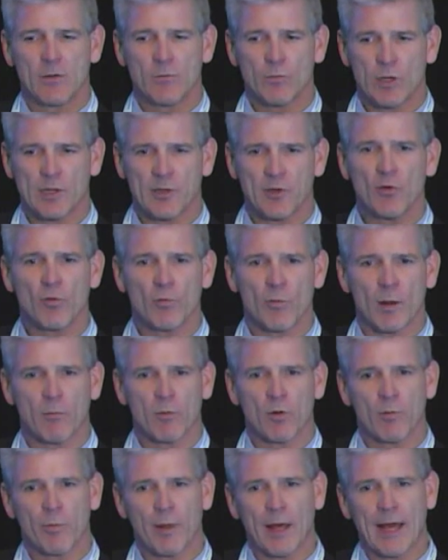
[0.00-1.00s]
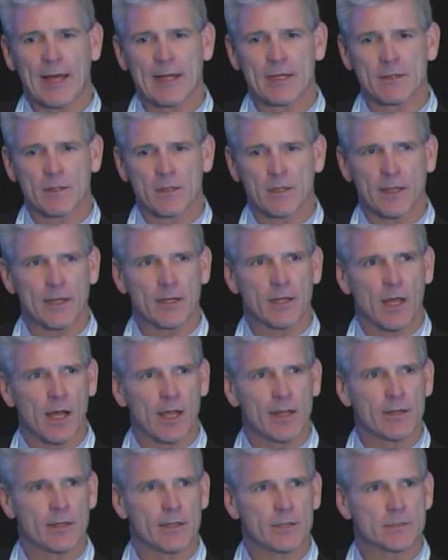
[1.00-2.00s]
But I do remember back in the late
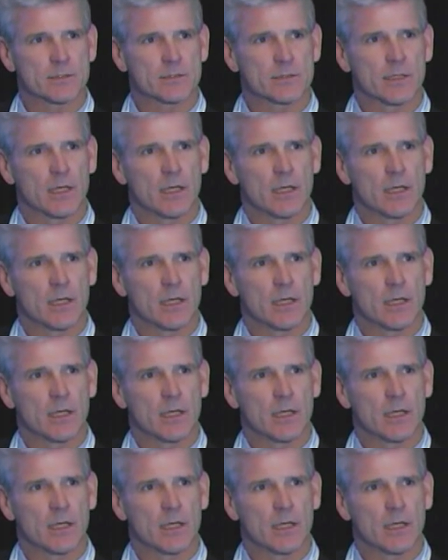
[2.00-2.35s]
90s,